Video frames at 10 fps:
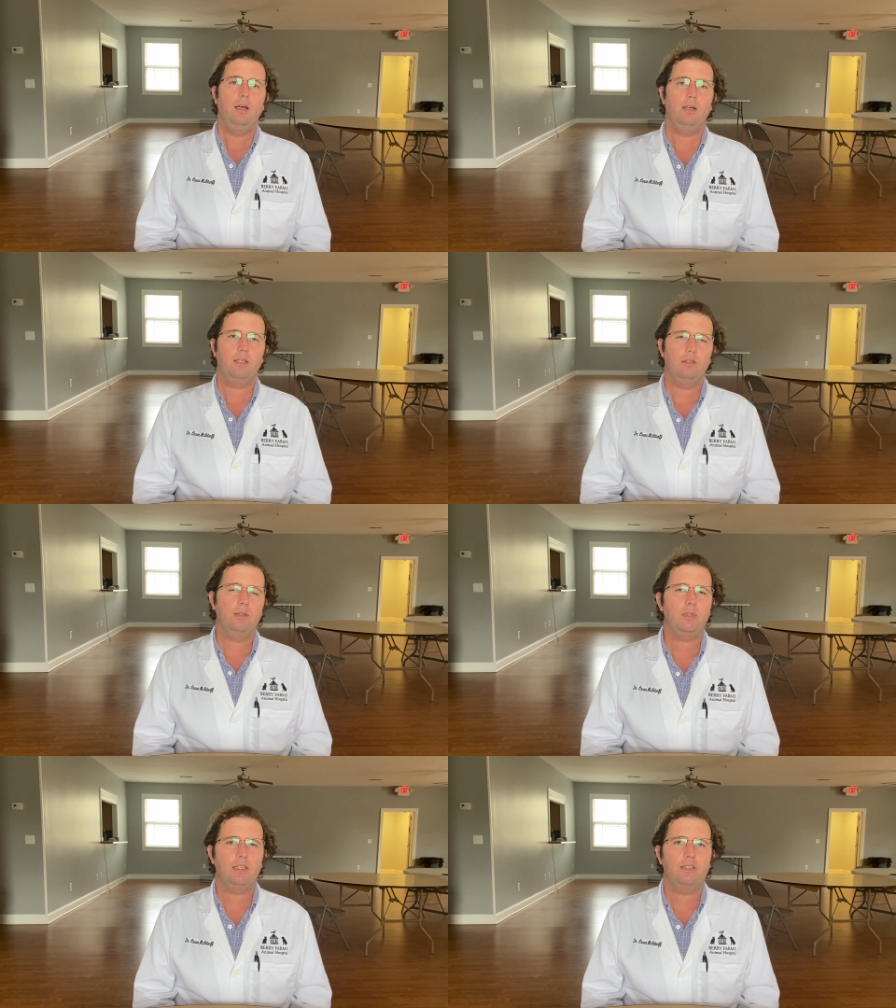Hello,
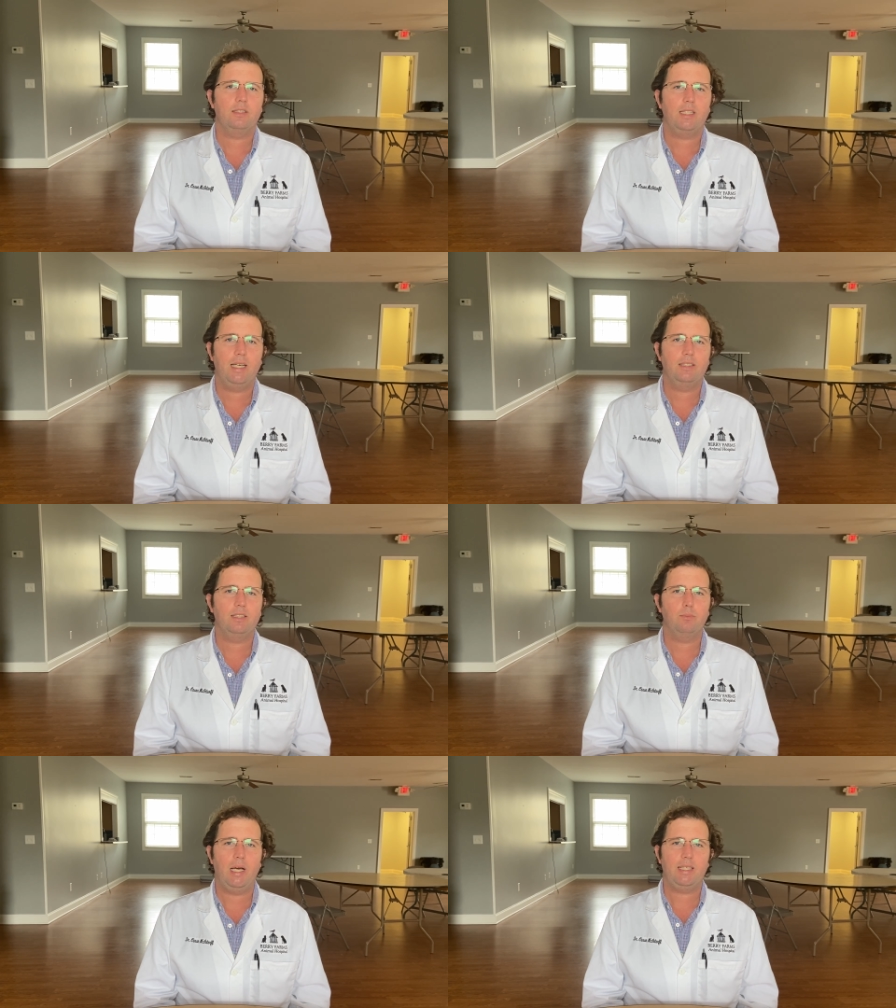I'm Dr.
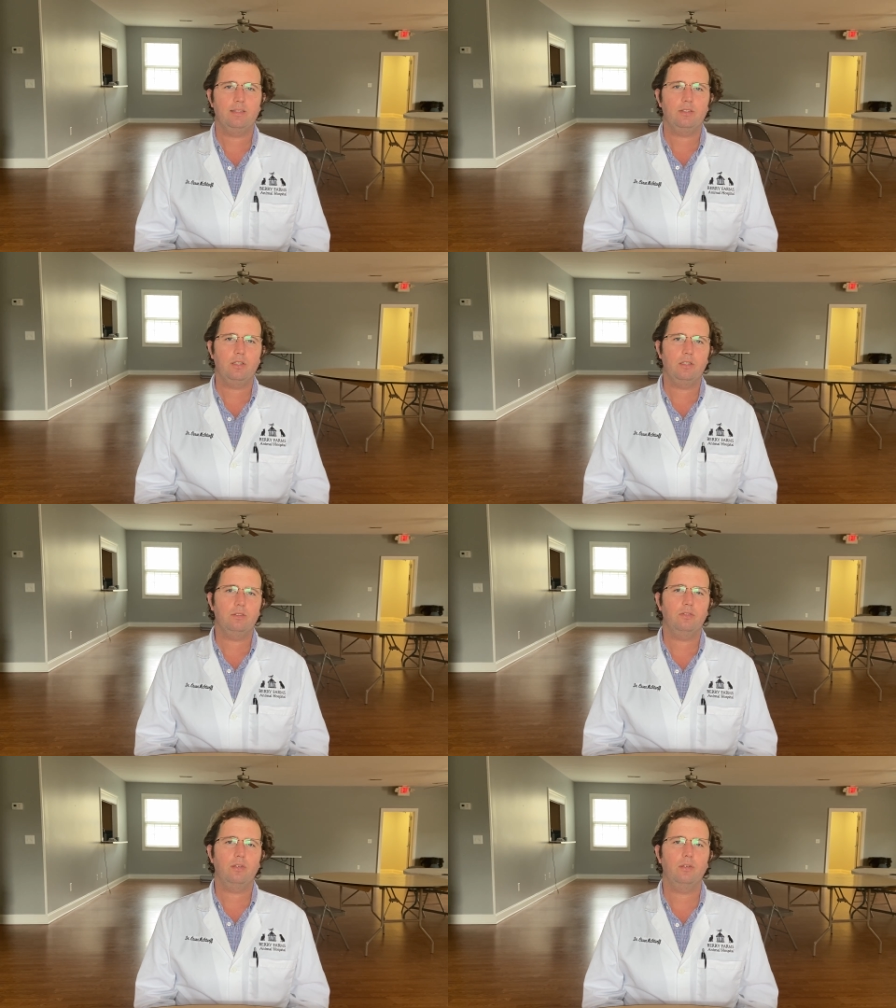Cason McInturff
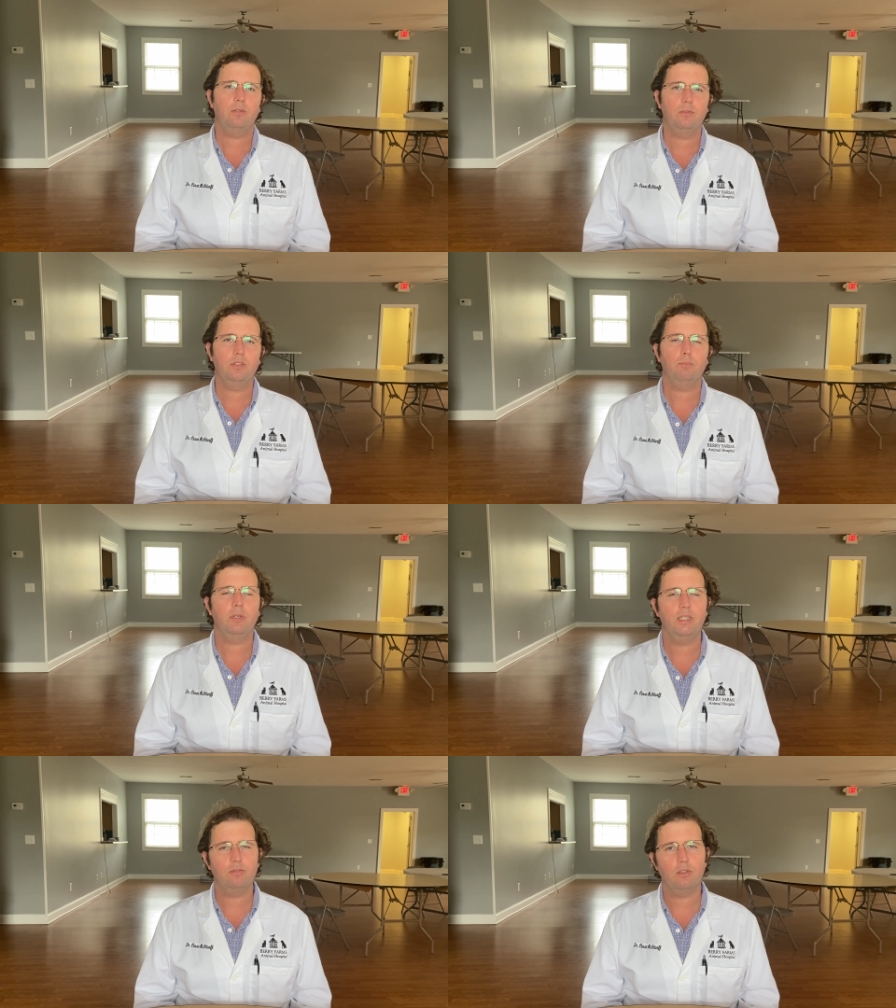with
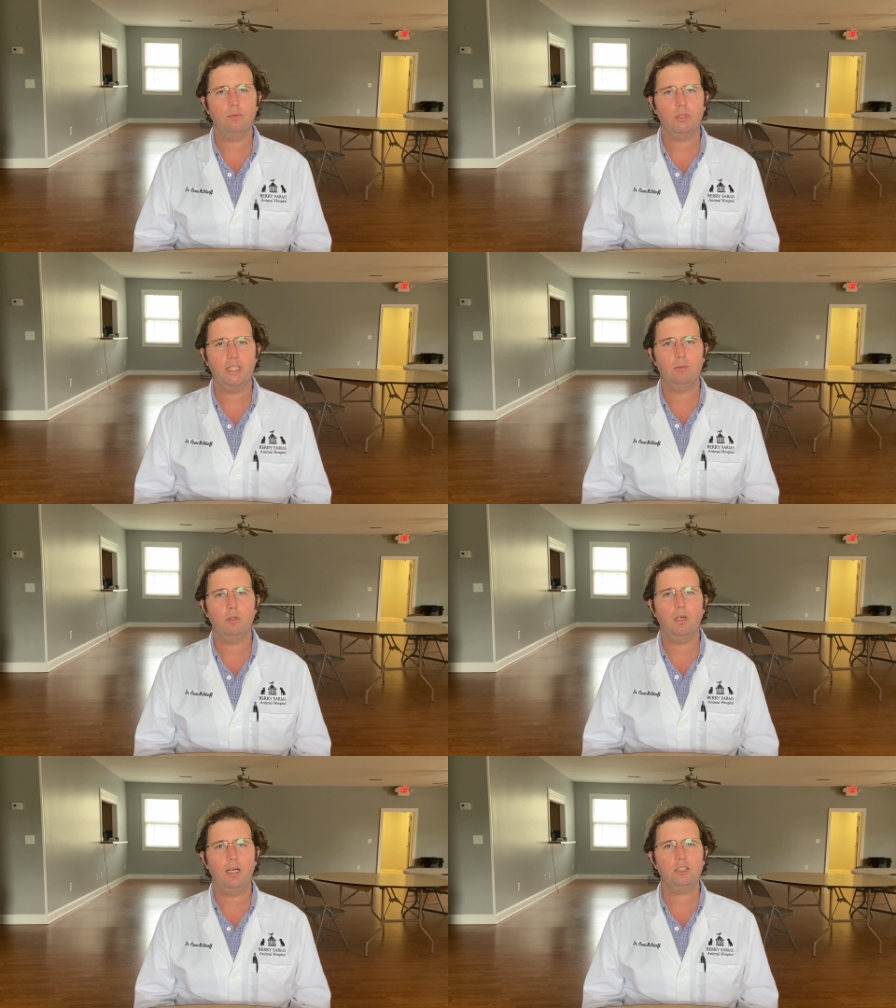Berry Farms Animal
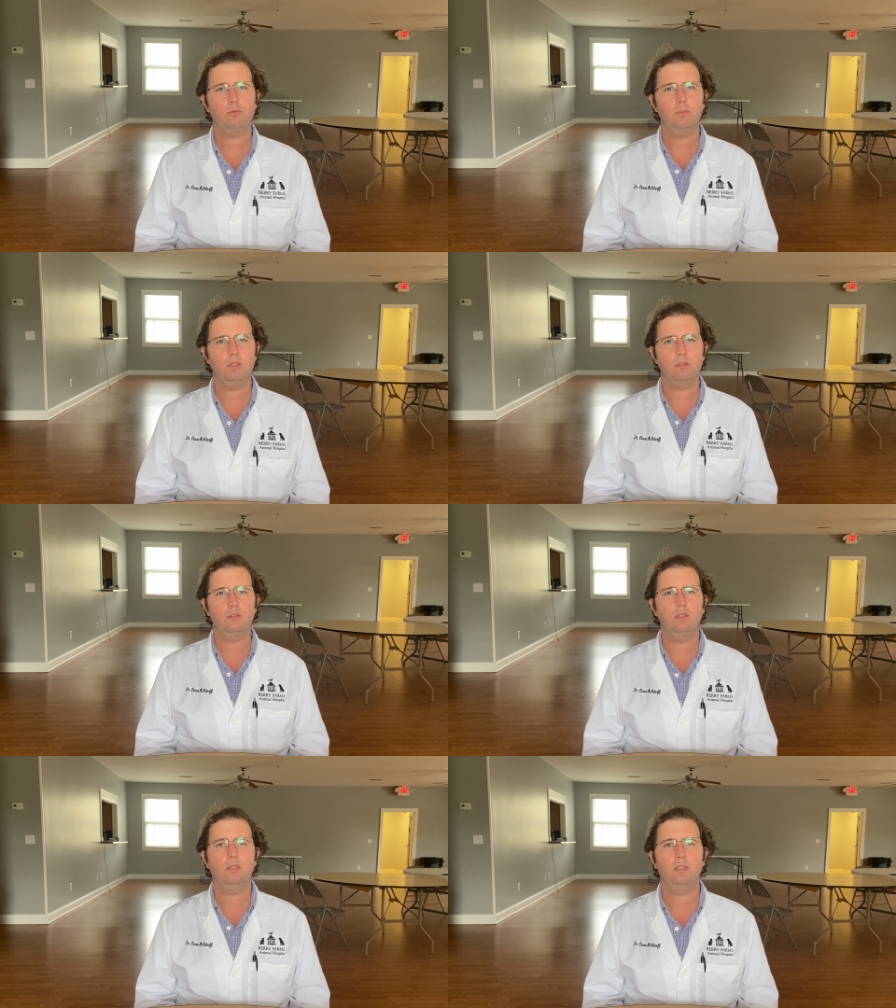Hospital,
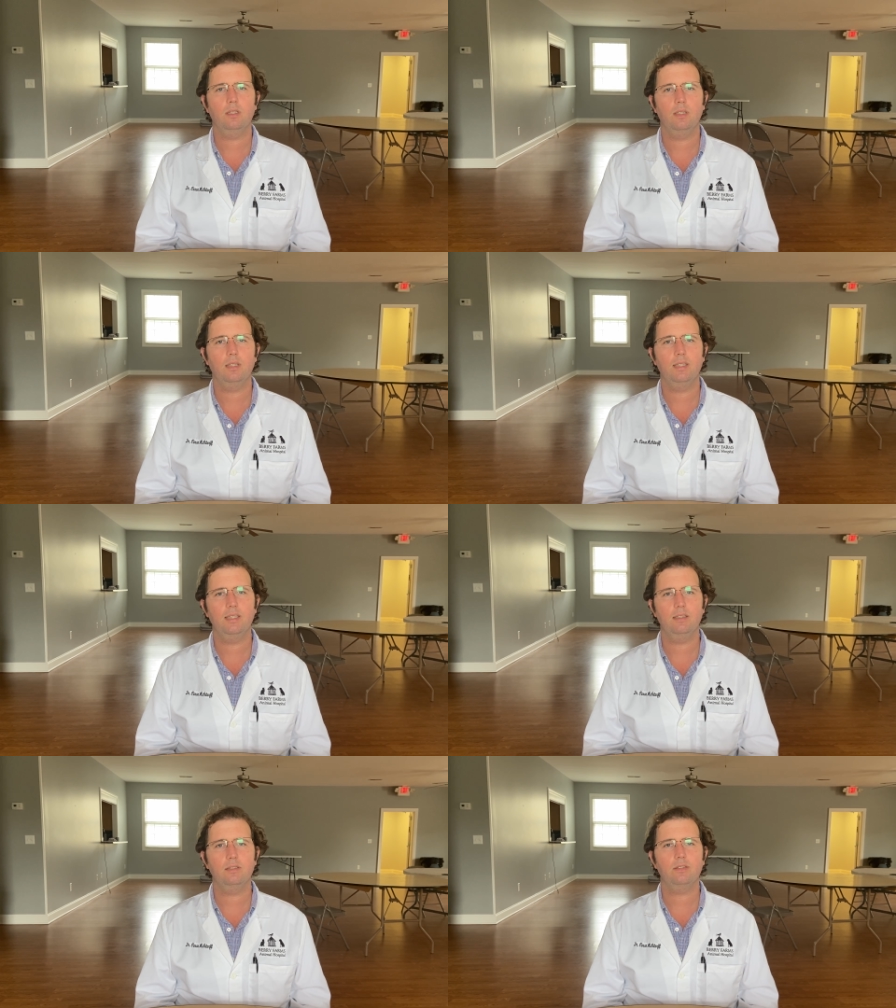
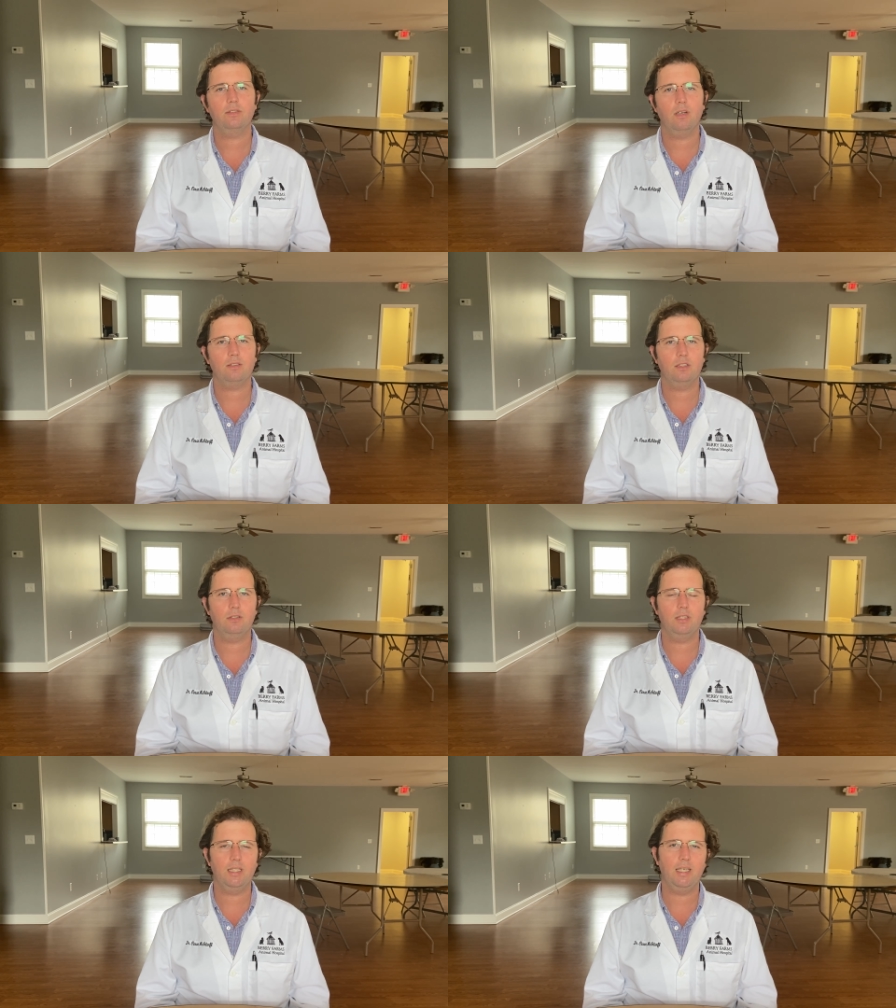here to talk to you
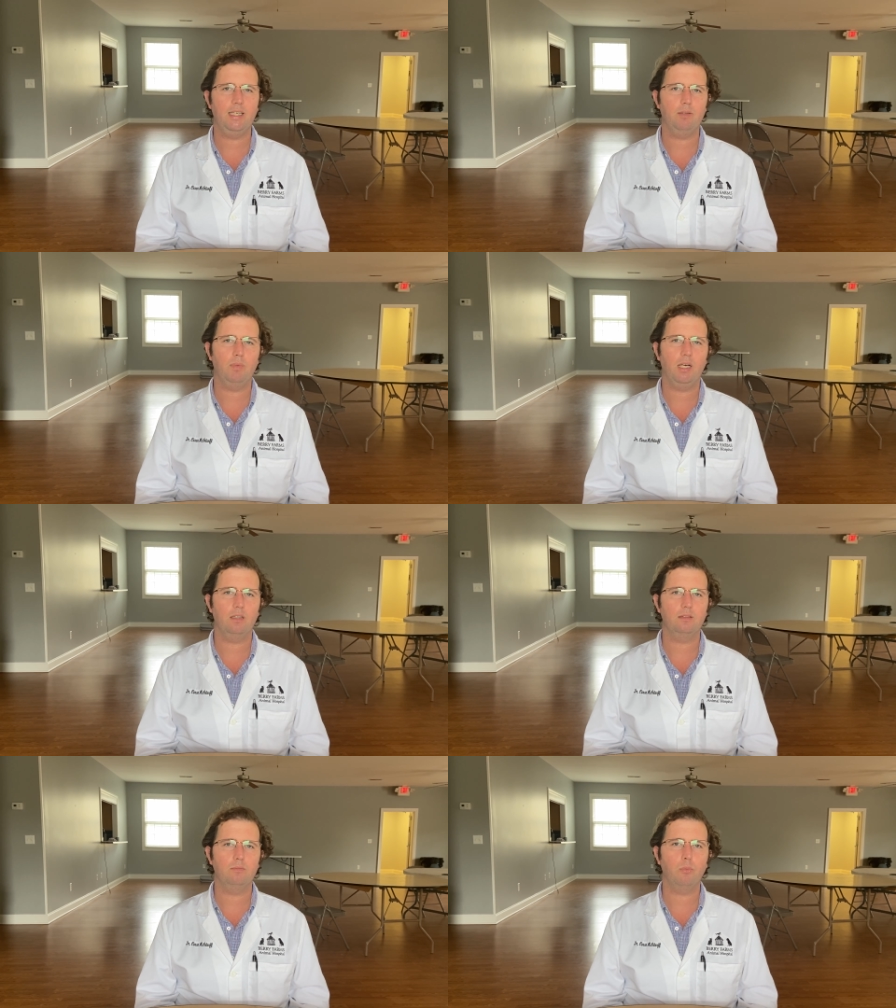today
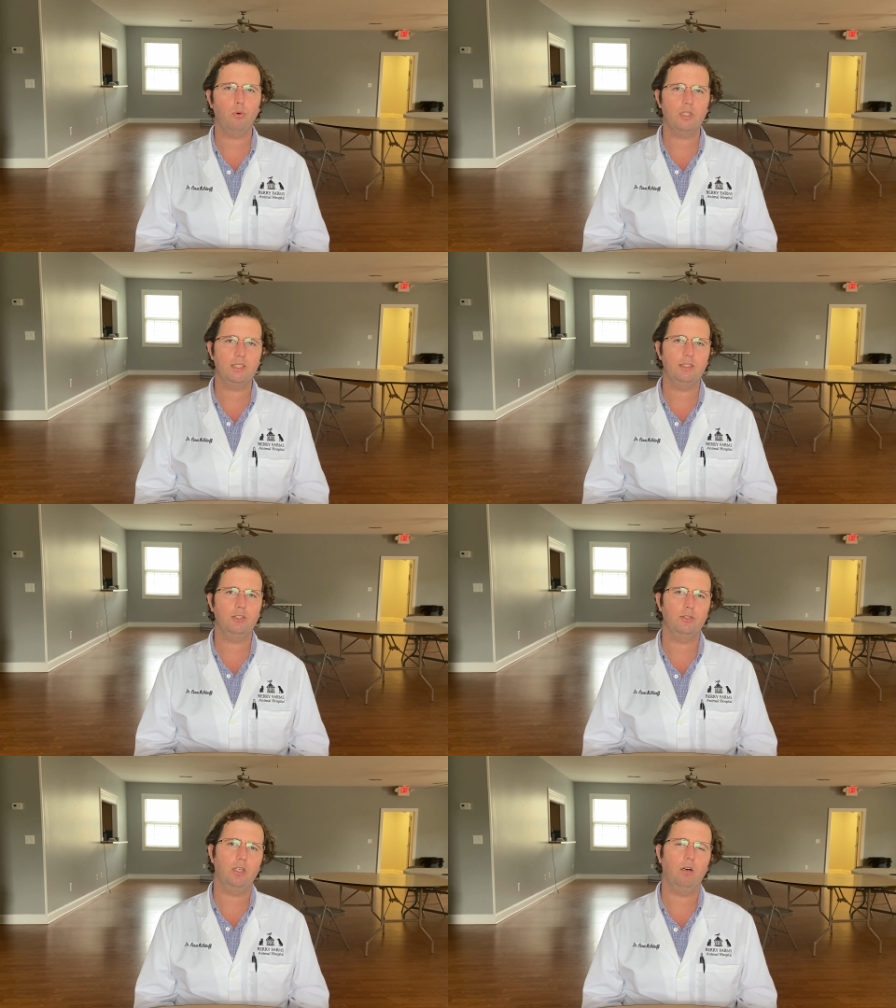about boarding
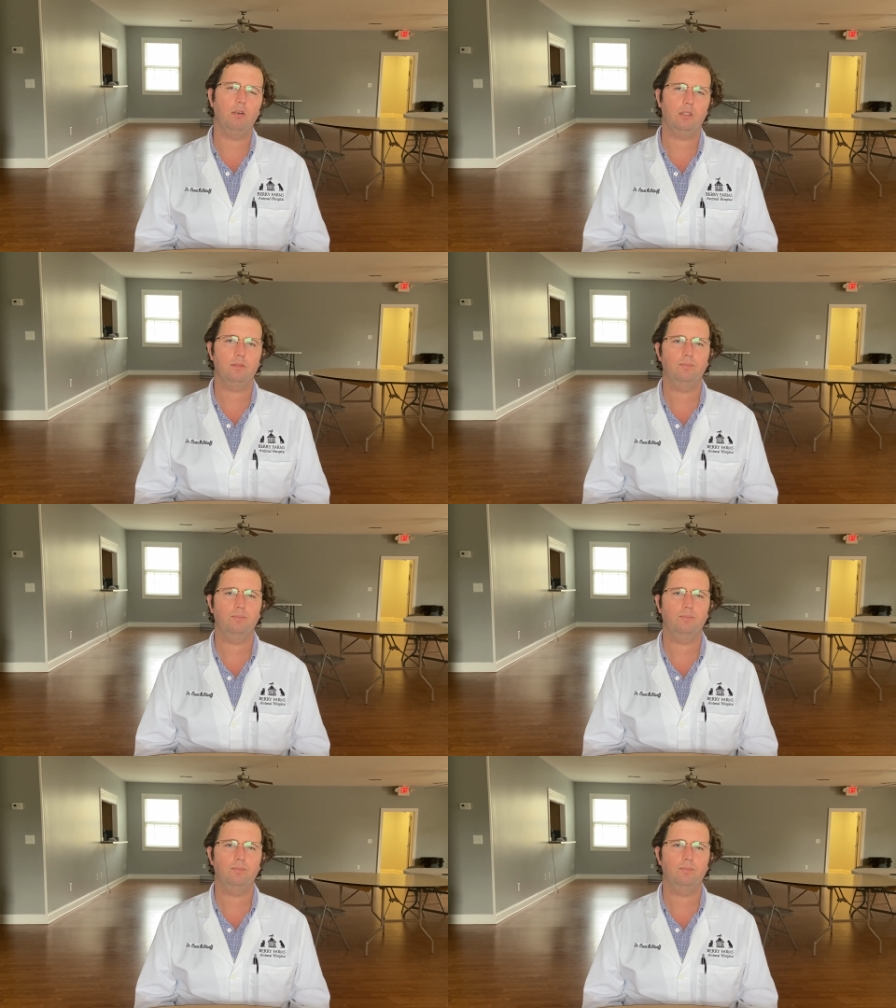your dog.